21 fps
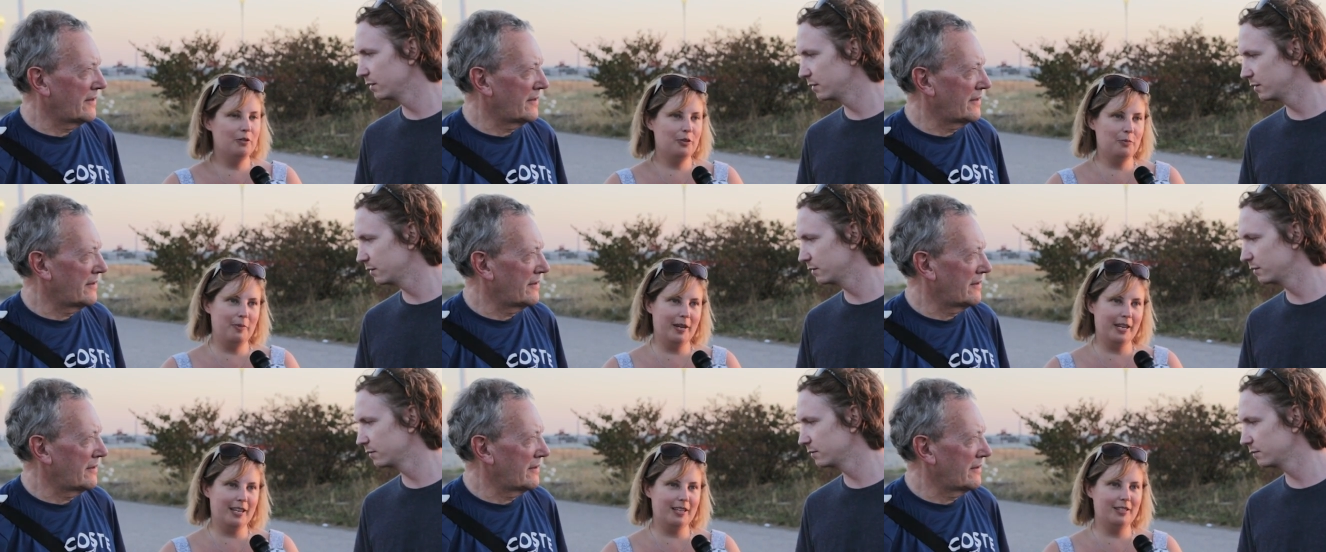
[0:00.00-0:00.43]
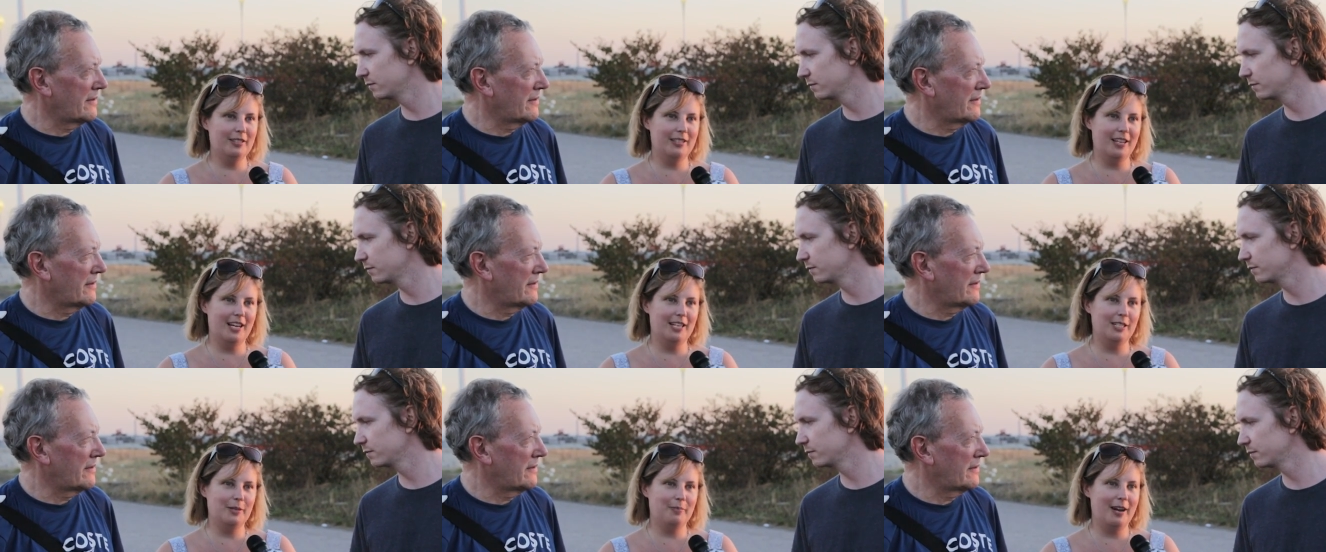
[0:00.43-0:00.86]
Speaker 1: a bit
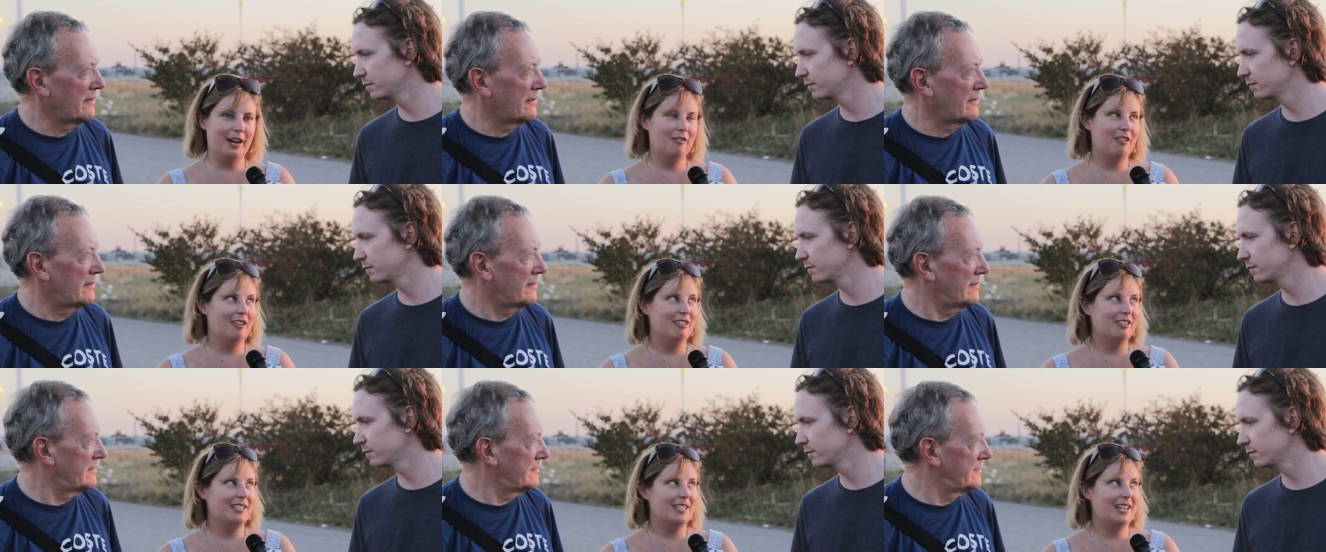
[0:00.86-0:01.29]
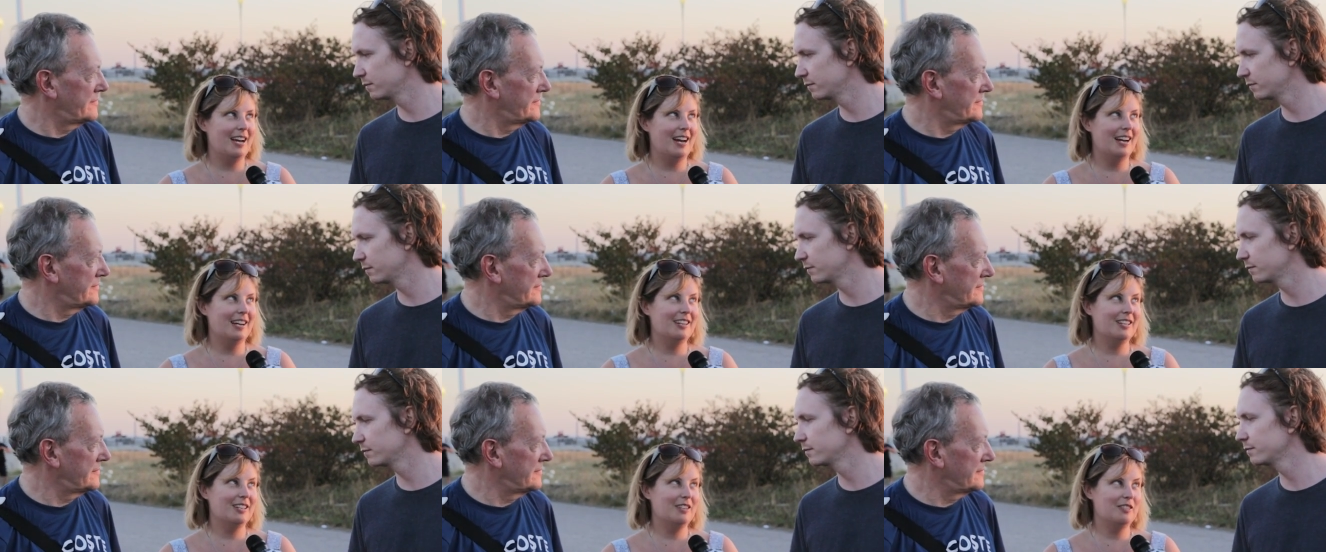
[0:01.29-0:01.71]
concerned about our
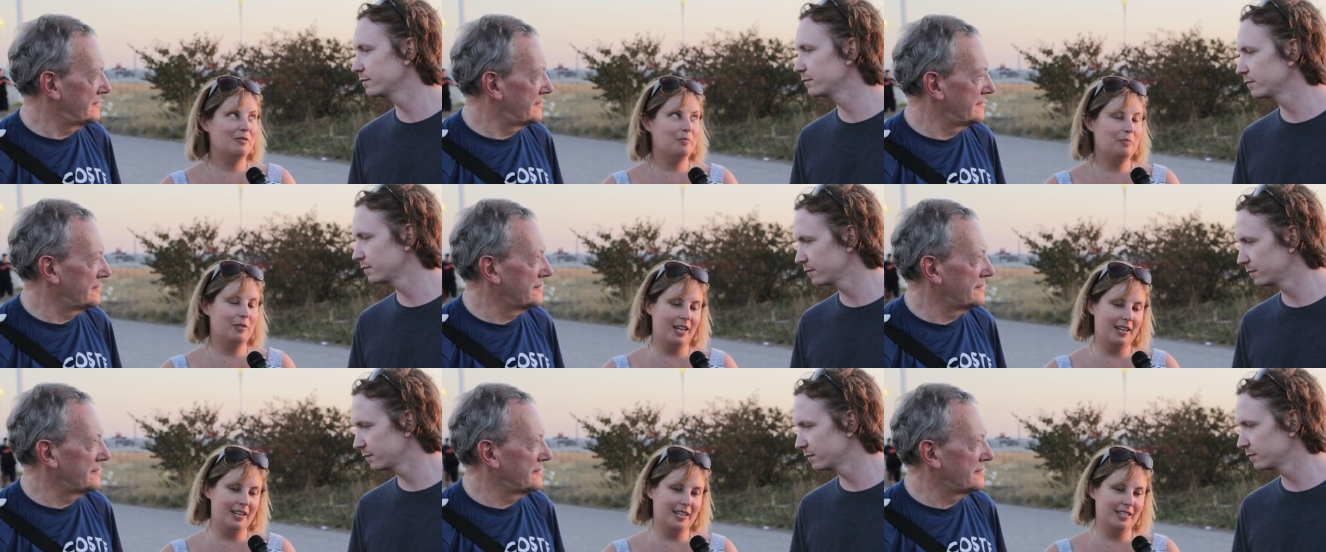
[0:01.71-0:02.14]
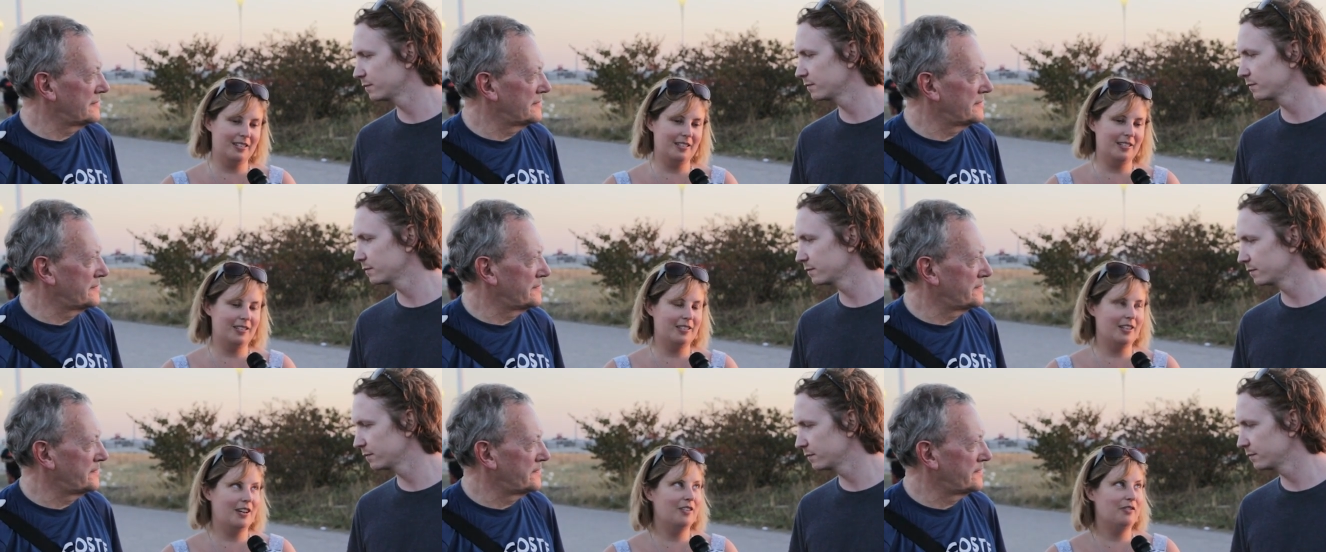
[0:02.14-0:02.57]
attack, but they need to
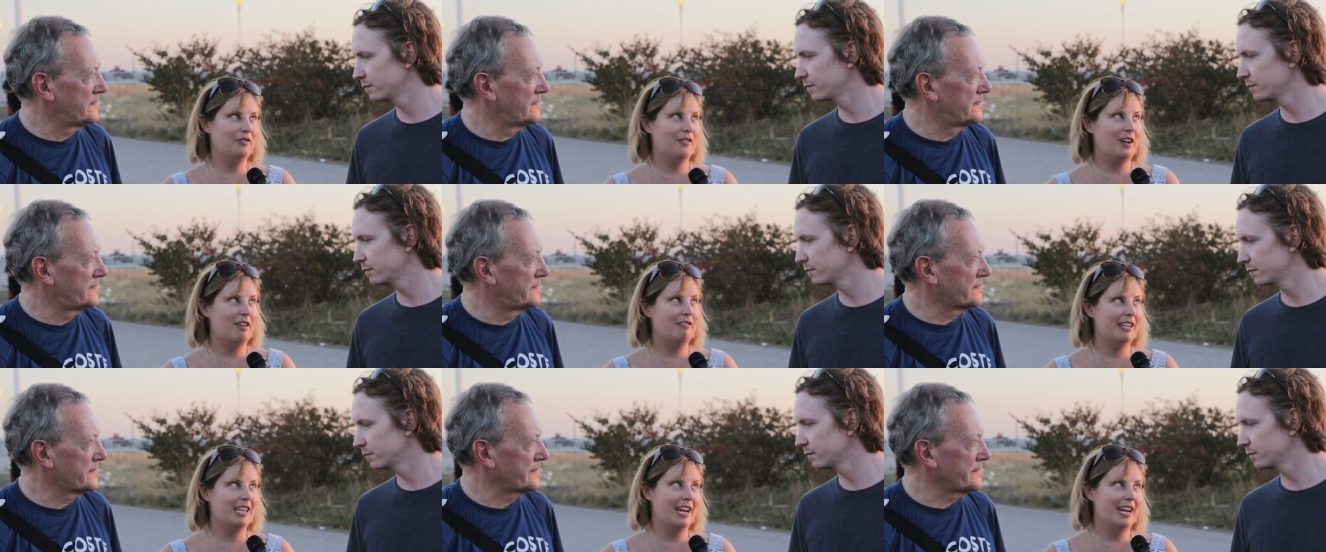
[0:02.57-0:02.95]
serve Harry